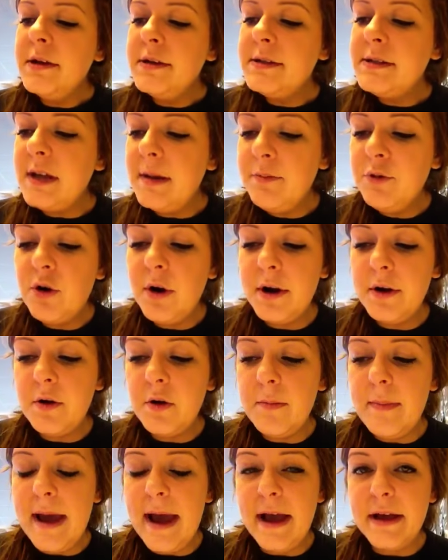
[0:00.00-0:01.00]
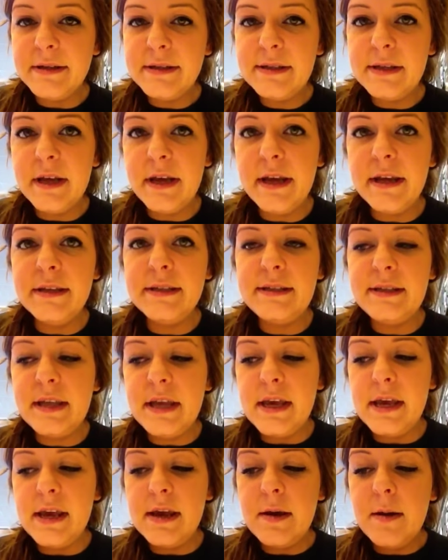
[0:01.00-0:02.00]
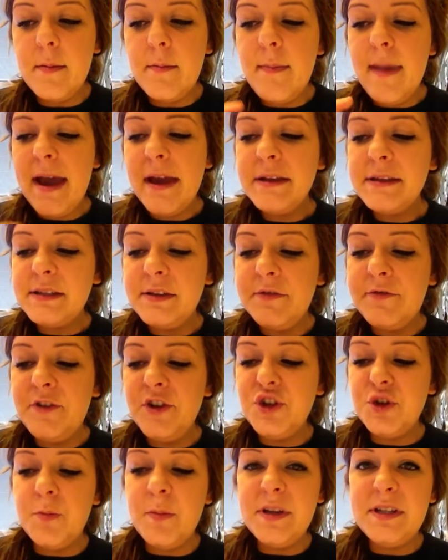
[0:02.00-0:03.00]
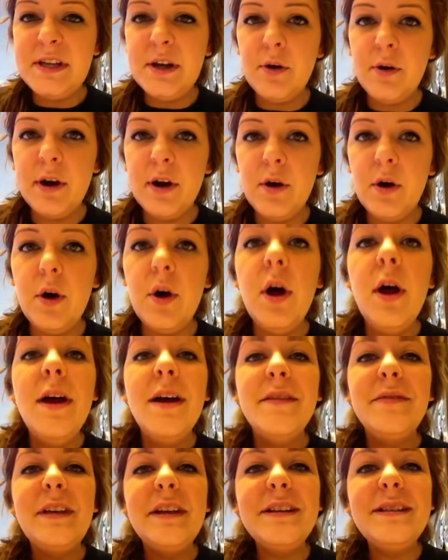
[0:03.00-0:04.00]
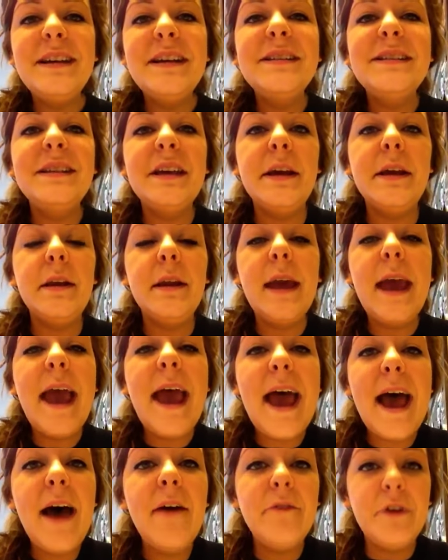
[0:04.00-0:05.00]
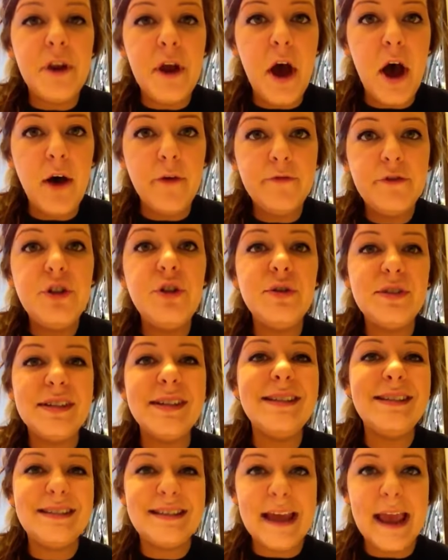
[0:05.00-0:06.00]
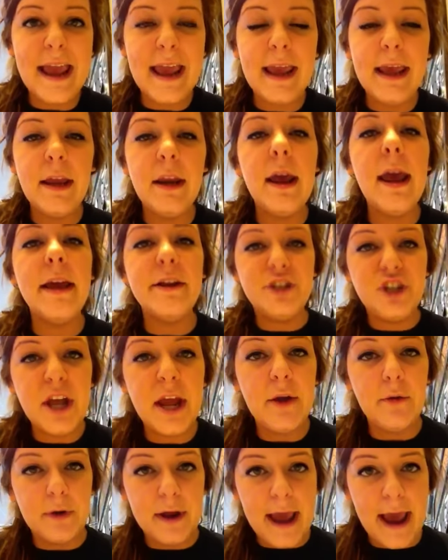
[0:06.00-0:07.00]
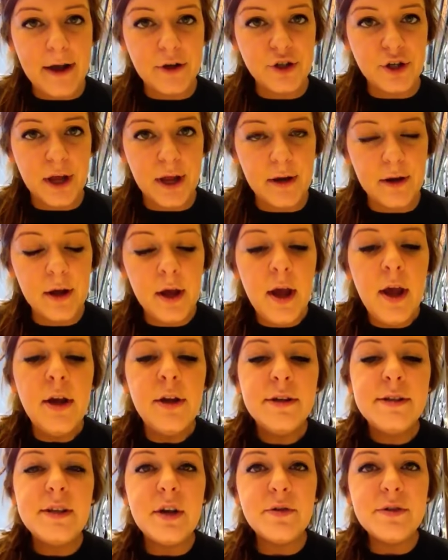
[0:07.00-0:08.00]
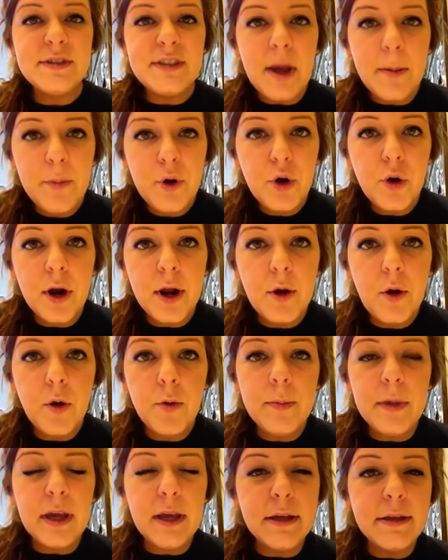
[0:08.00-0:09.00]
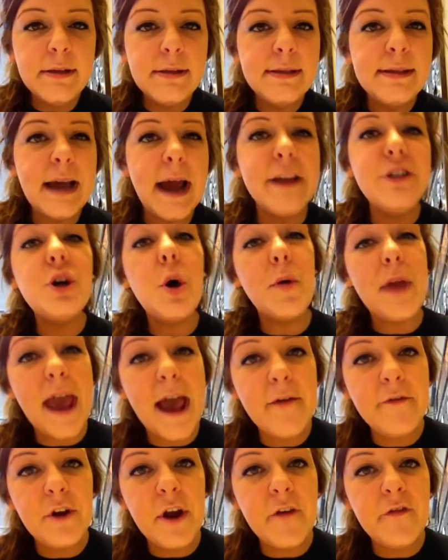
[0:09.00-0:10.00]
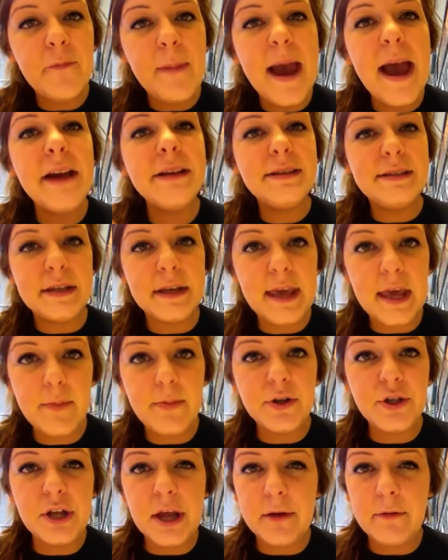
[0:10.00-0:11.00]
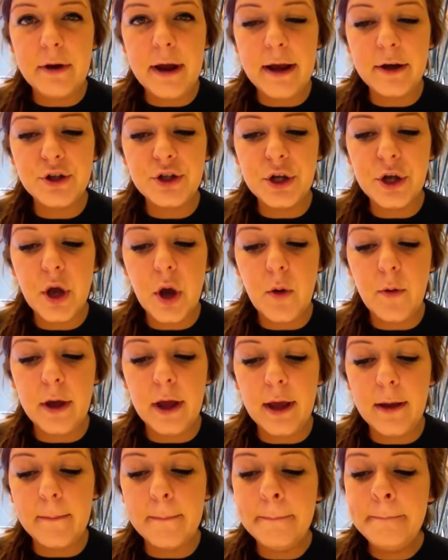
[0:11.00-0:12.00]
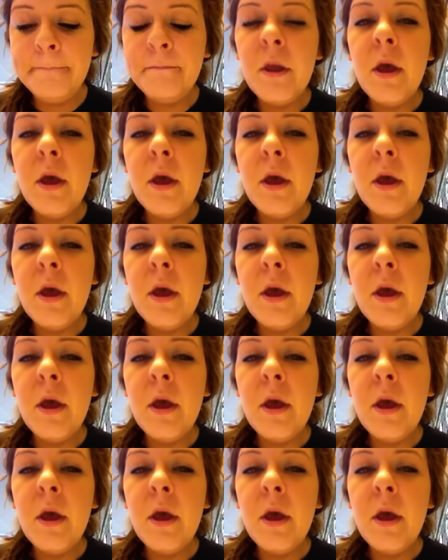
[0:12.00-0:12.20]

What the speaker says: Subcritical mass is the mass of fission material that doesn't have enough to sustain a chain reaction. So subcritical means I don't have enough mass to keep a chain reaction going.